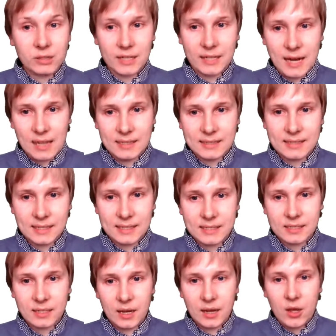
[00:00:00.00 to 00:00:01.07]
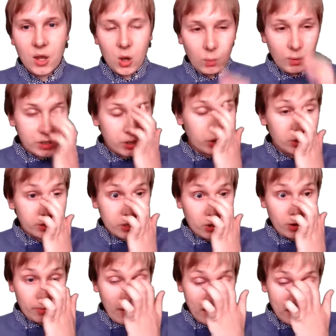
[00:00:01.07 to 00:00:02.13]
analysis, which you can do
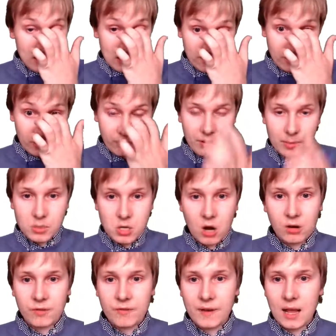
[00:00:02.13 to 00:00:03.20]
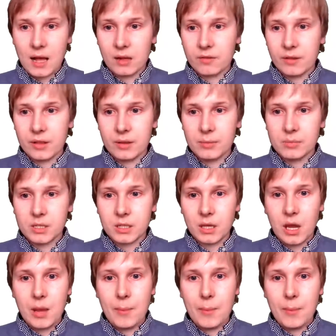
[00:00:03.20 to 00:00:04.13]
on many different cryptography algorithms